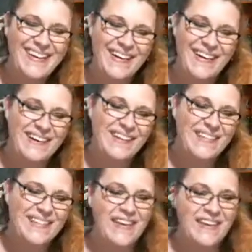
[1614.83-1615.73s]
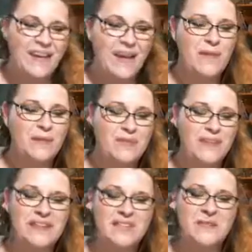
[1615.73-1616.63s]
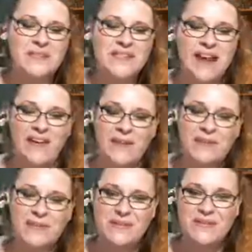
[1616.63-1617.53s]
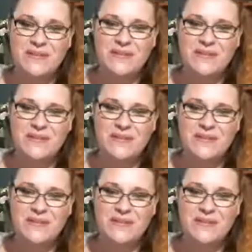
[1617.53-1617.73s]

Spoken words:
Oh, thank you. It was great to spend Saturday with you too.